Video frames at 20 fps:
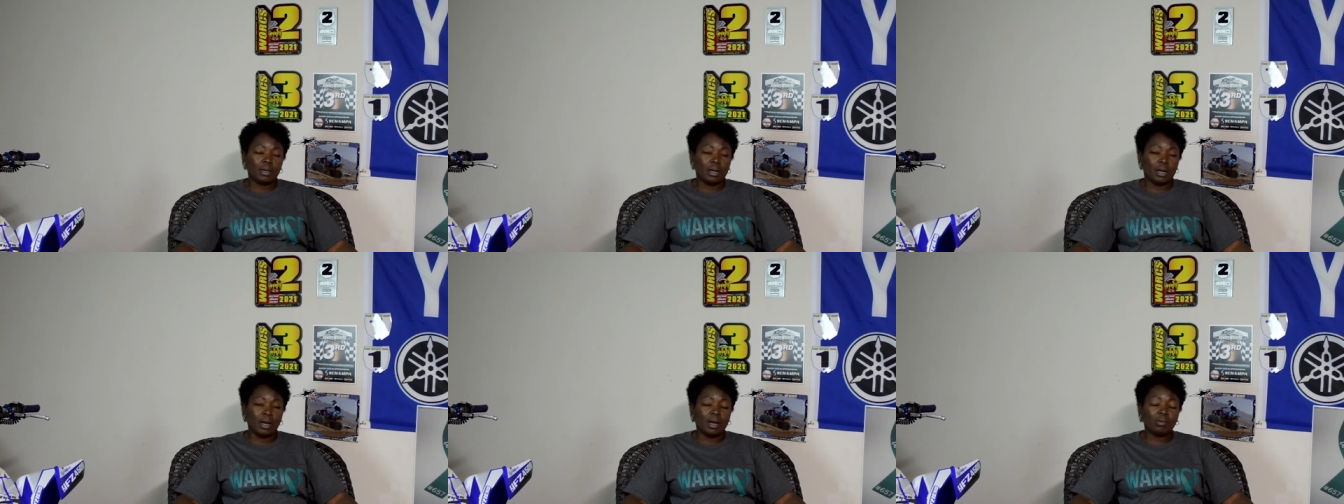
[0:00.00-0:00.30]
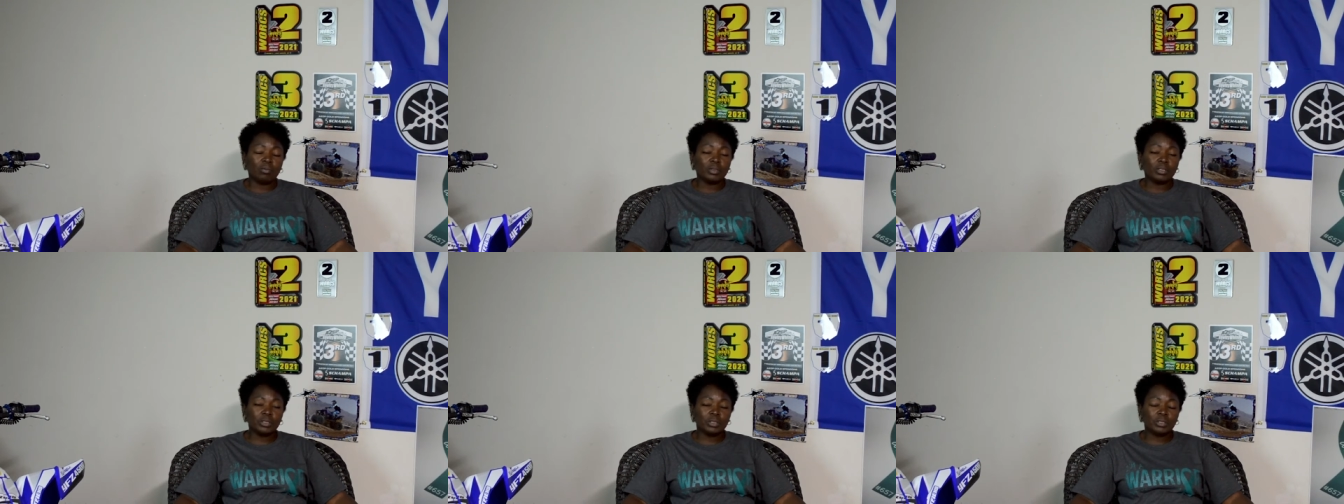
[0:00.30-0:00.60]

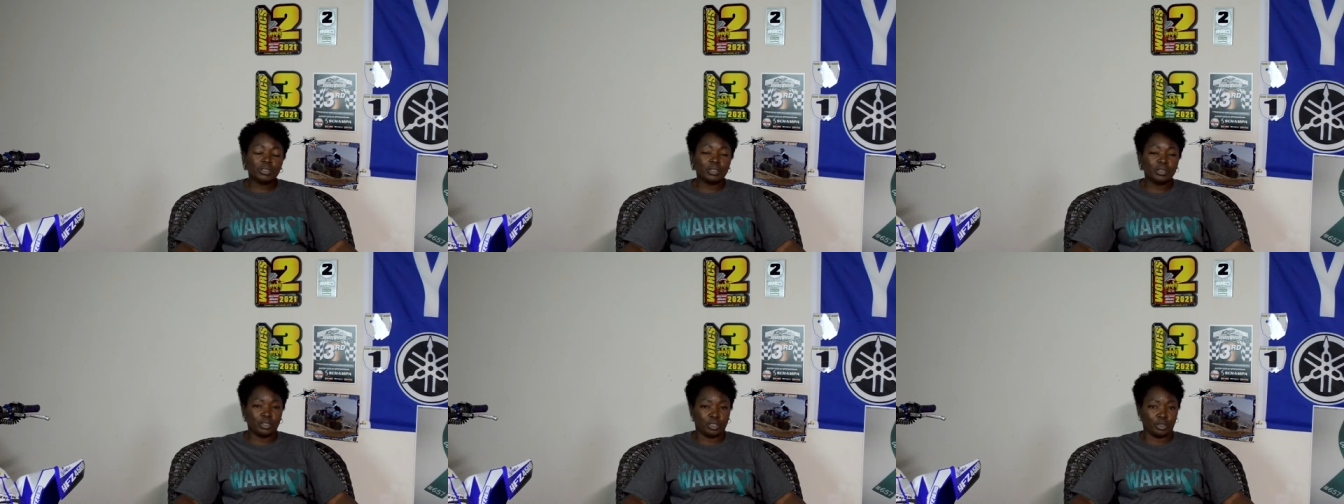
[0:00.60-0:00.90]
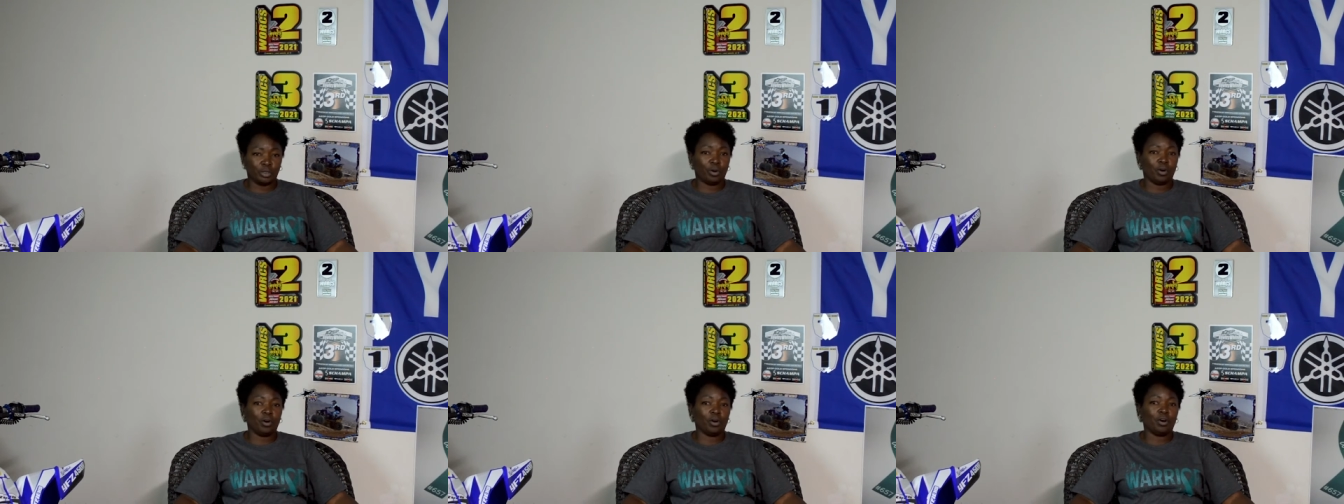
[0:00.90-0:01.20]
I was
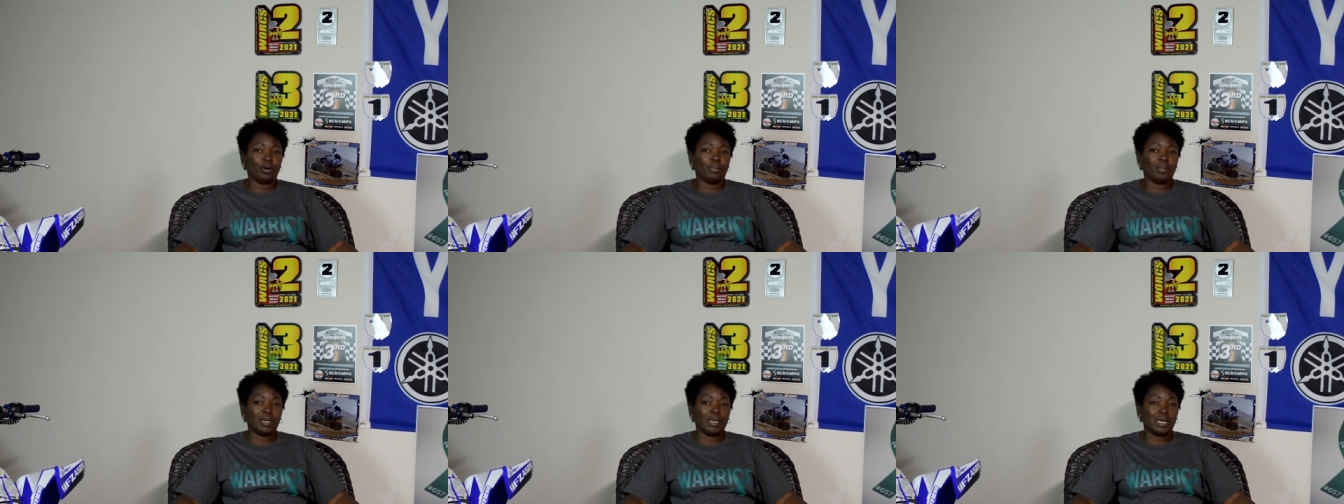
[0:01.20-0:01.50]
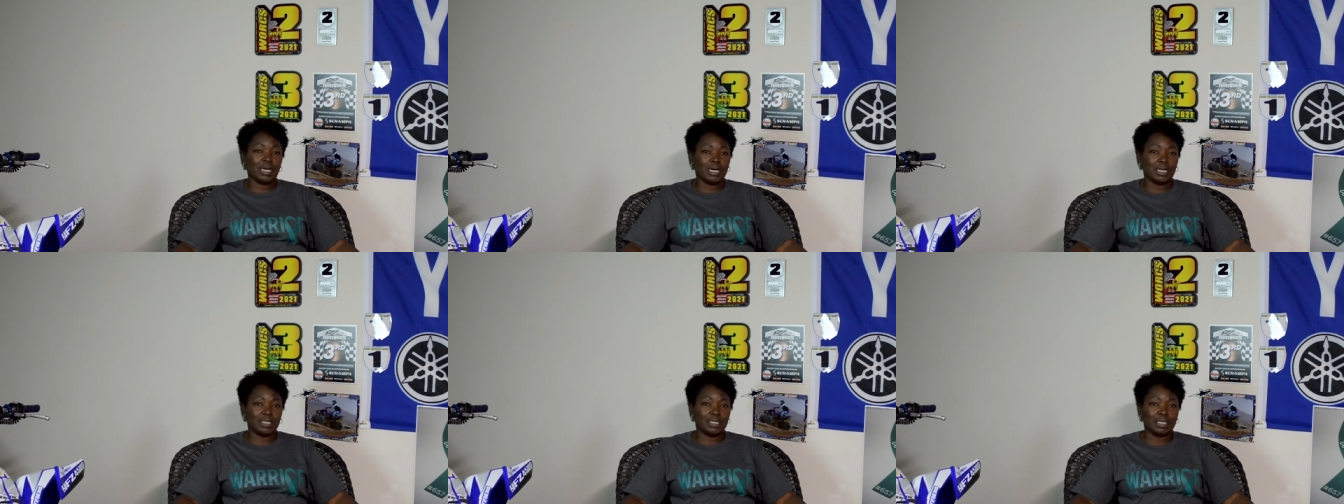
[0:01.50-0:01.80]
concerned
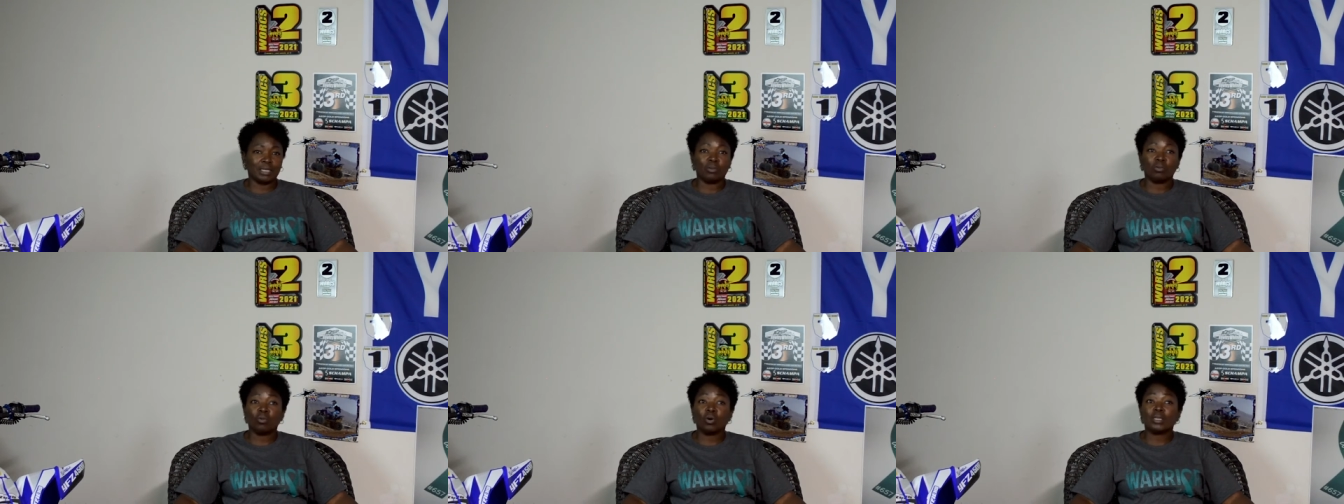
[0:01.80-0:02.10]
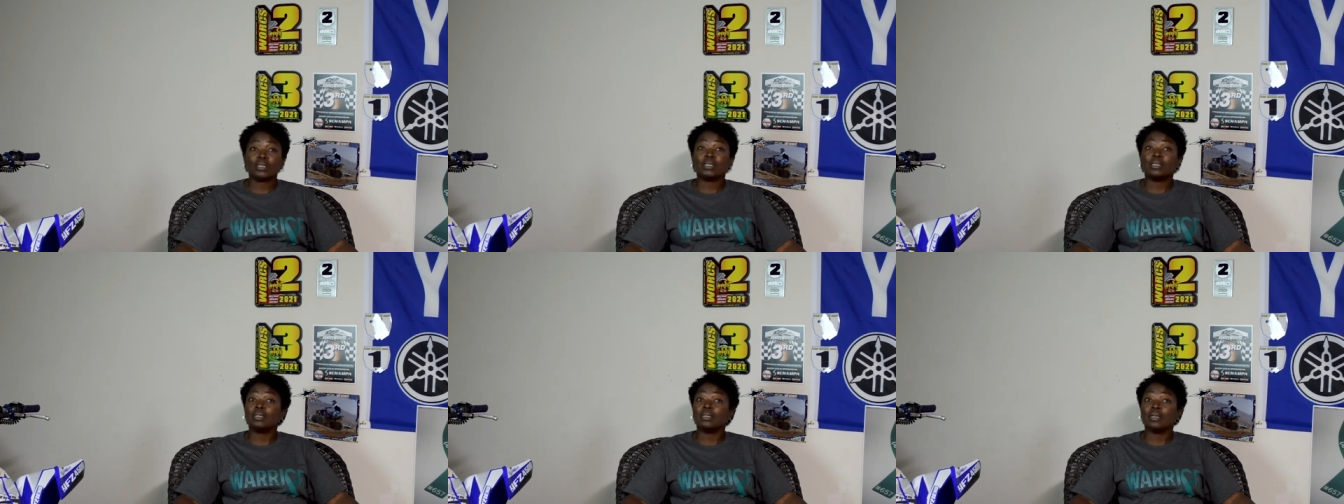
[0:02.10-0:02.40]
because it
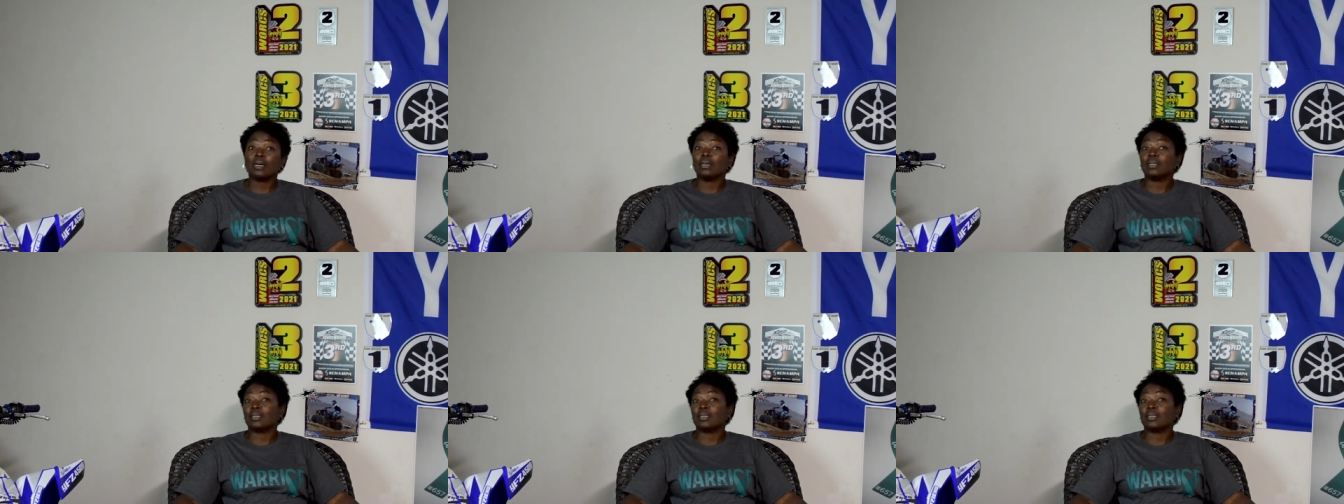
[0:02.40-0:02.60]
wasn't